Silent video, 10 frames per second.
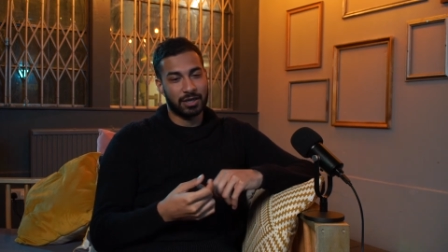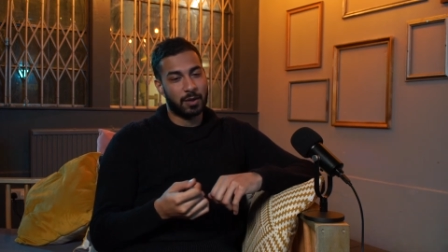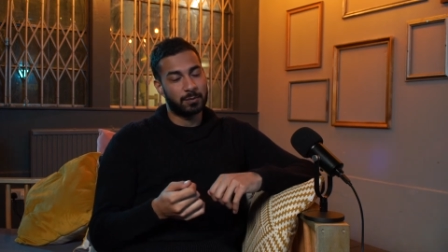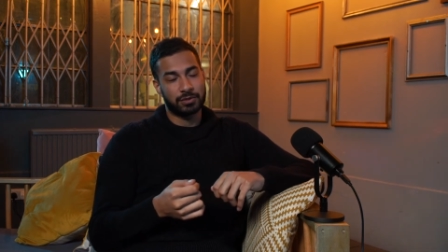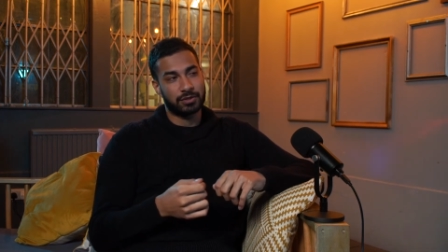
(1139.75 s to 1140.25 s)

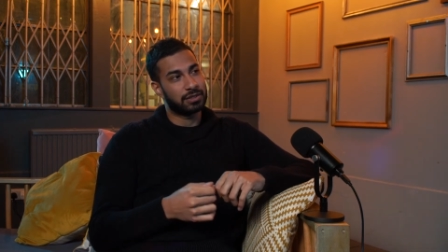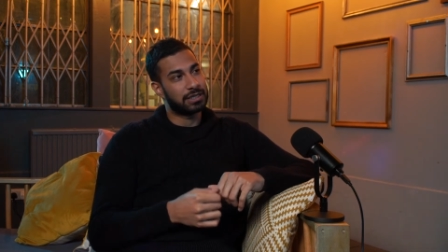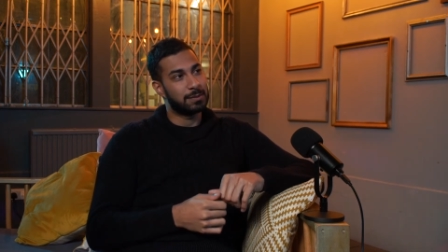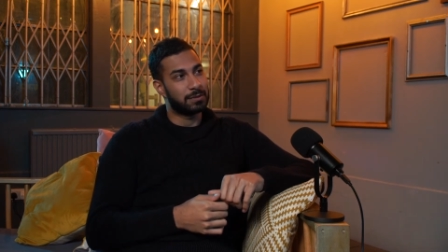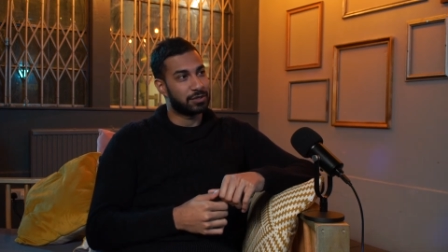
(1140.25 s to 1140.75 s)
oh, "I'm just going to
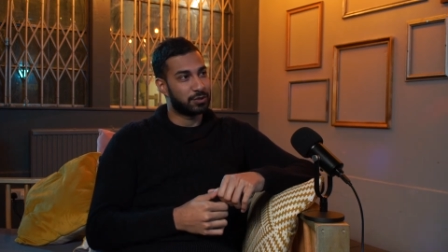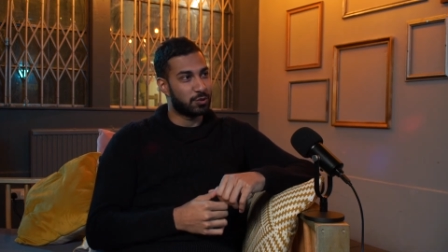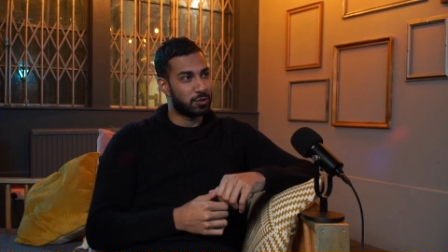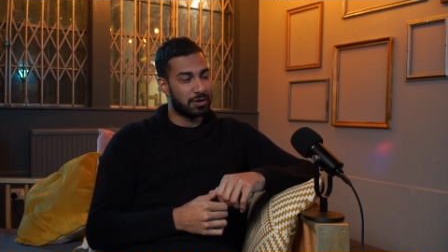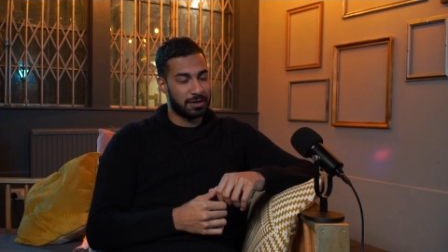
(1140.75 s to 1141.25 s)
keep this
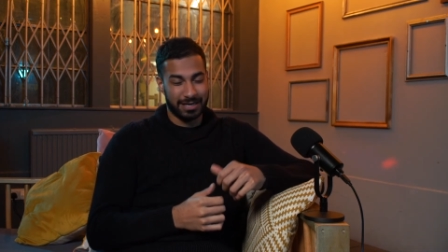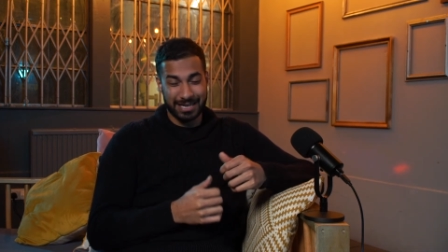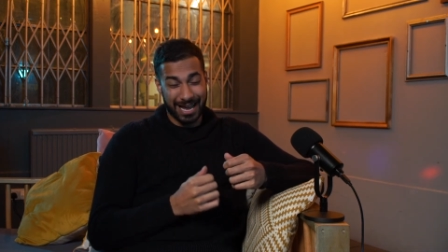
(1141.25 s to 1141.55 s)
short." he